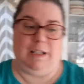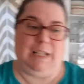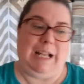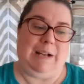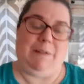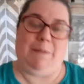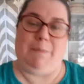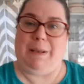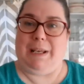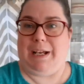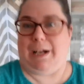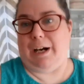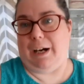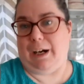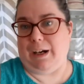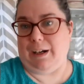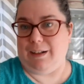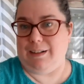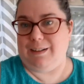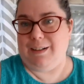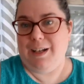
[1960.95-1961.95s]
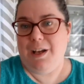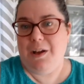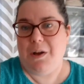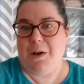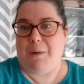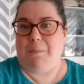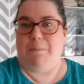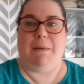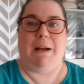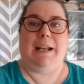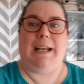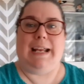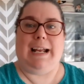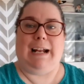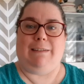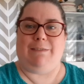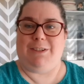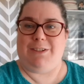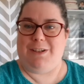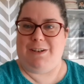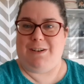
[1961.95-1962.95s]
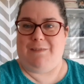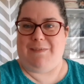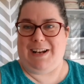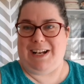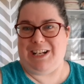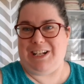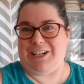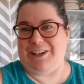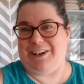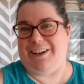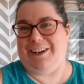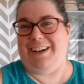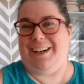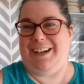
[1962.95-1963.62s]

That will be our Monday afternoon adventure.